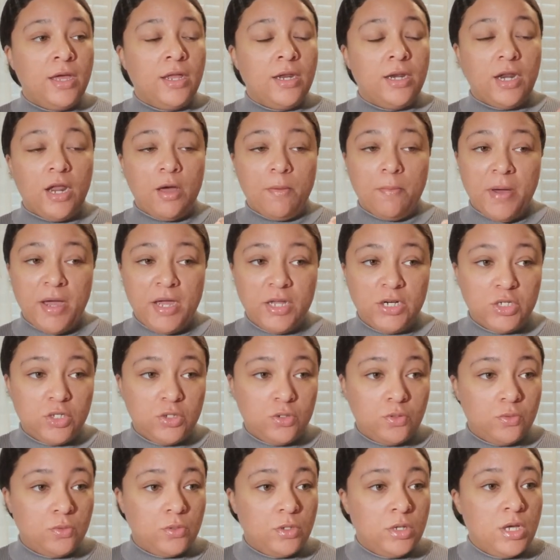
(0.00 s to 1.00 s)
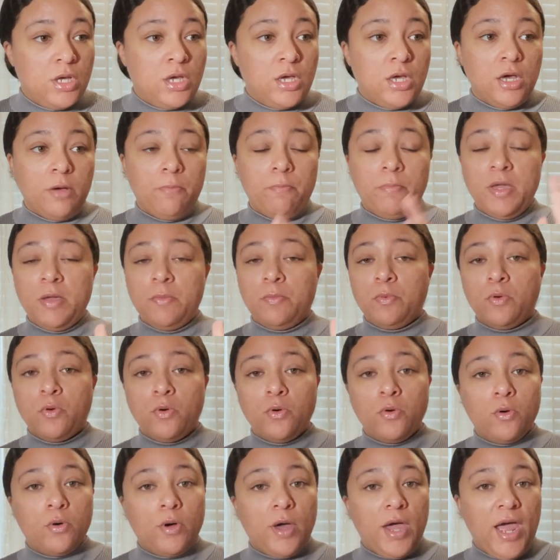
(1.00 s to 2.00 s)
Now, mind you,
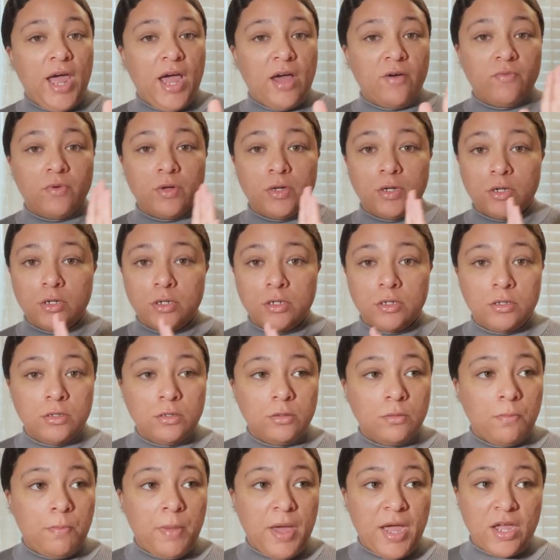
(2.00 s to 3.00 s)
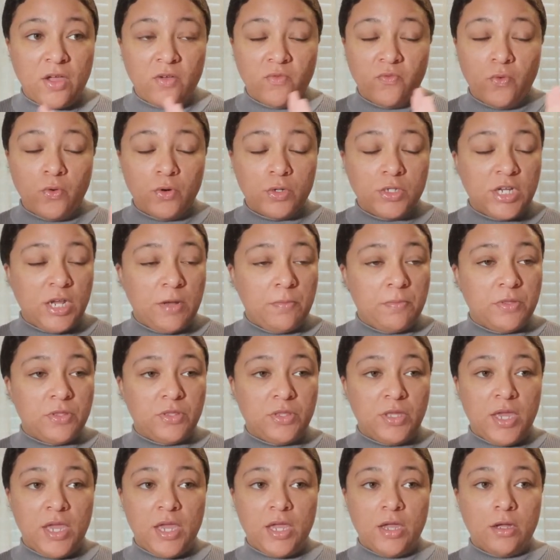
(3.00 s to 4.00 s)
people have a back and forth type of
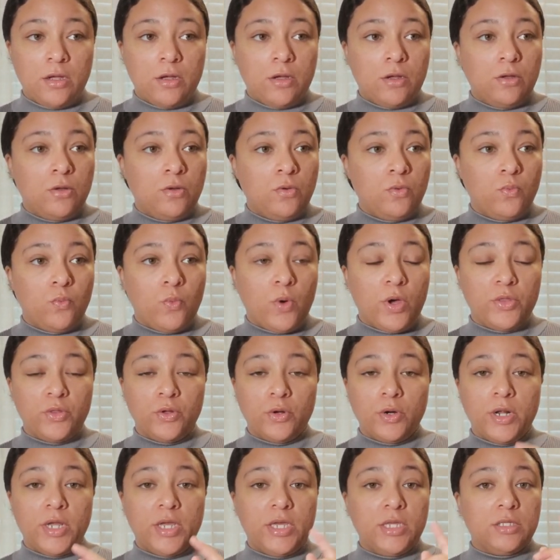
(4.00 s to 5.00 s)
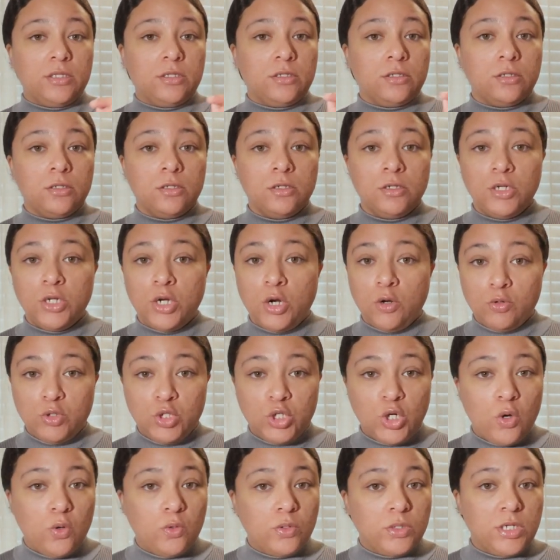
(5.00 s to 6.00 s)
thing, whether it's, you know,
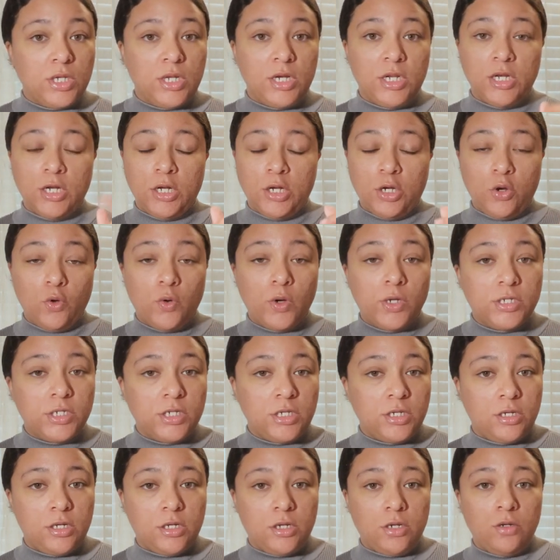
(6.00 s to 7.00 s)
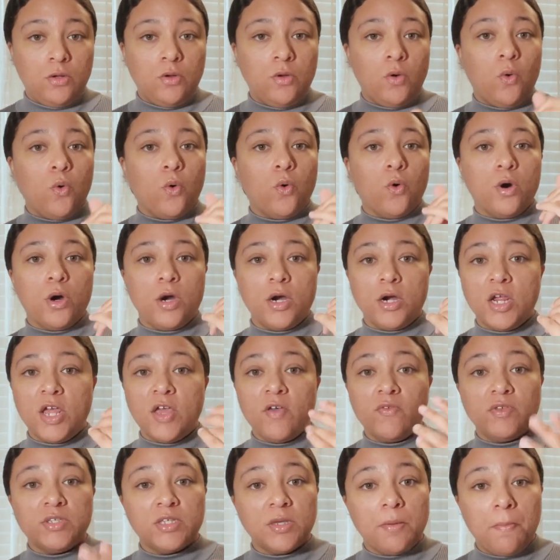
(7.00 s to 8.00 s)
chosen and anointed, or
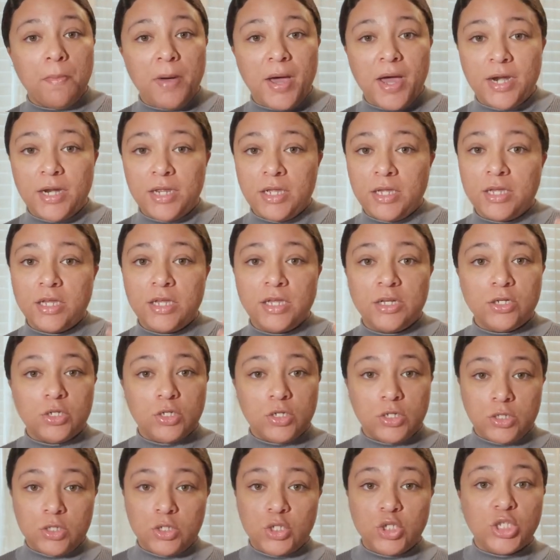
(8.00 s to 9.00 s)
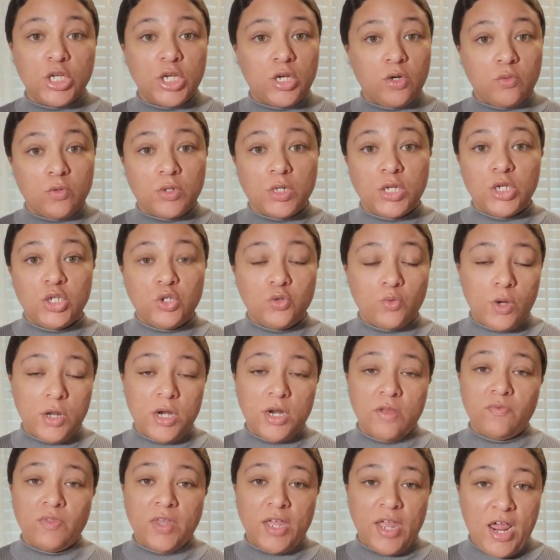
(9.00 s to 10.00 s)
if somebody can just generally do it
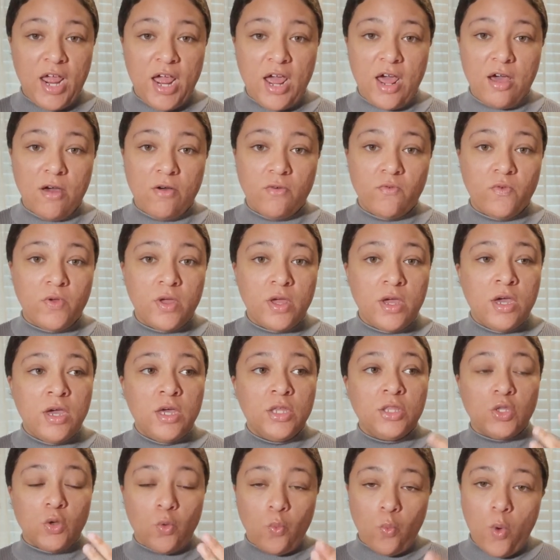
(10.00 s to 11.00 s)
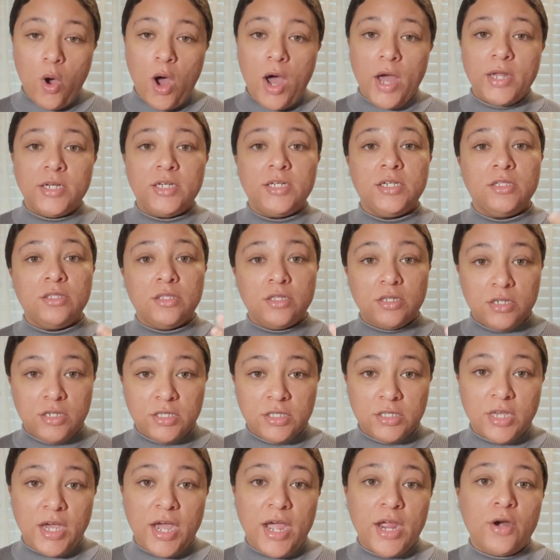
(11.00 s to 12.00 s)
if they have the want and the
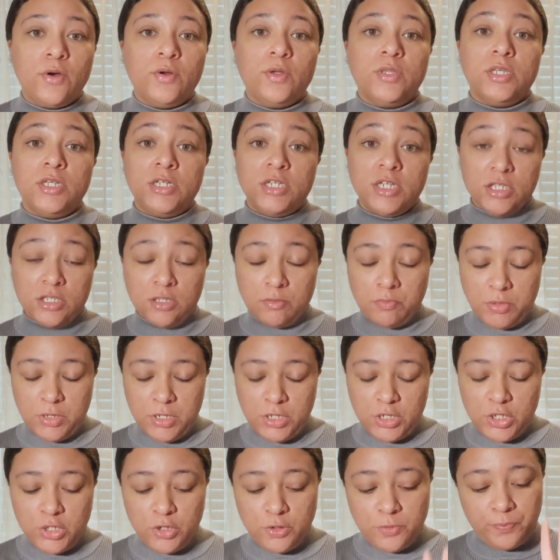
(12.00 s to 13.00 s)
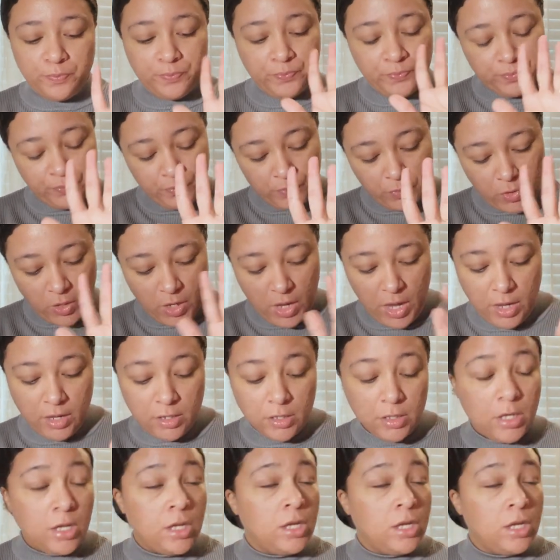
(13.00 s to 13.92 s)
desire and the discipline too. Okay.